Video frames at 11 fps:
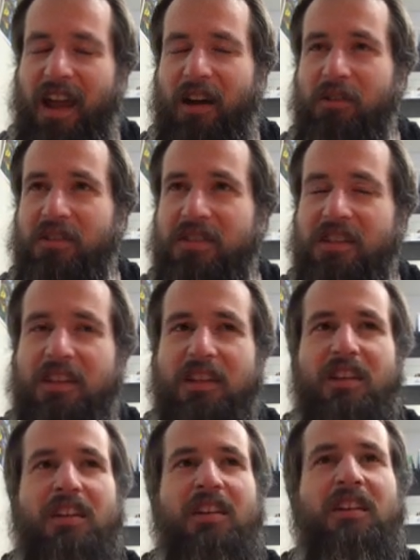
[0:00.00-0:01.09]
How is he
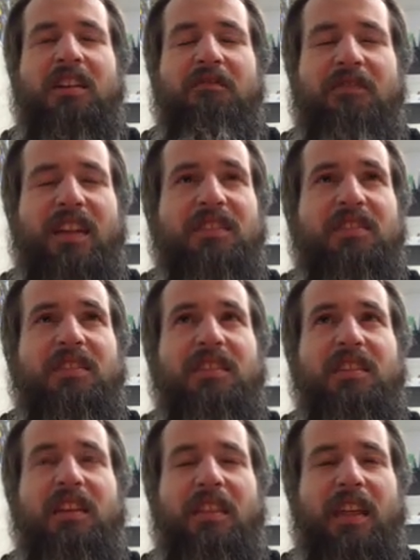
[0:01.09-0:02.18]
convinced
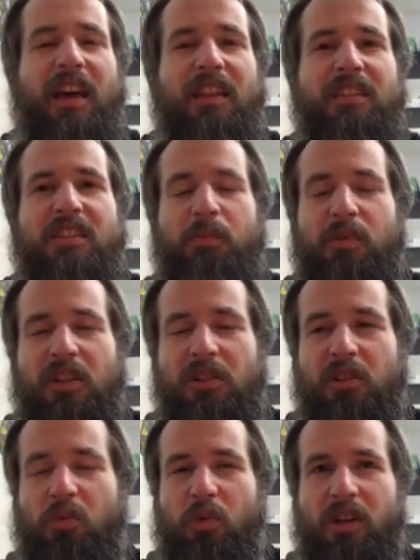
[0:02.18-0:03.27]
that this
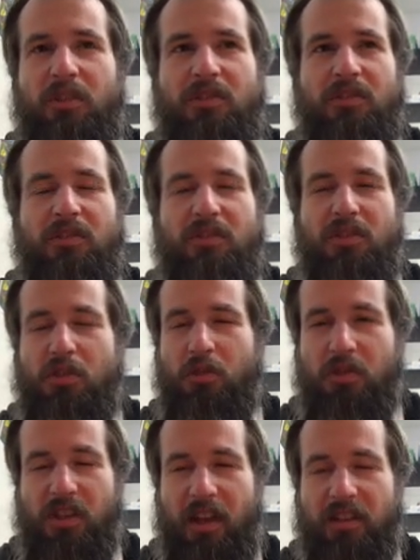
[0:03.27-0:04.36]
particular weird
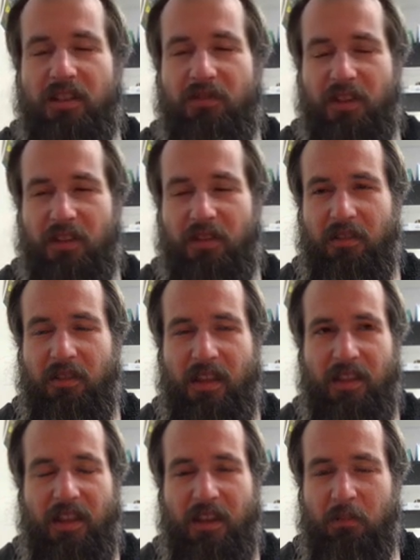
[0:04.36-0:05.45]
pseudoscientific
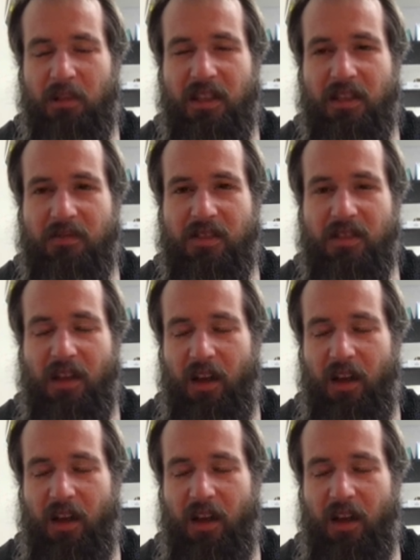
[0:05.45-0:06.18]
thing that he believes,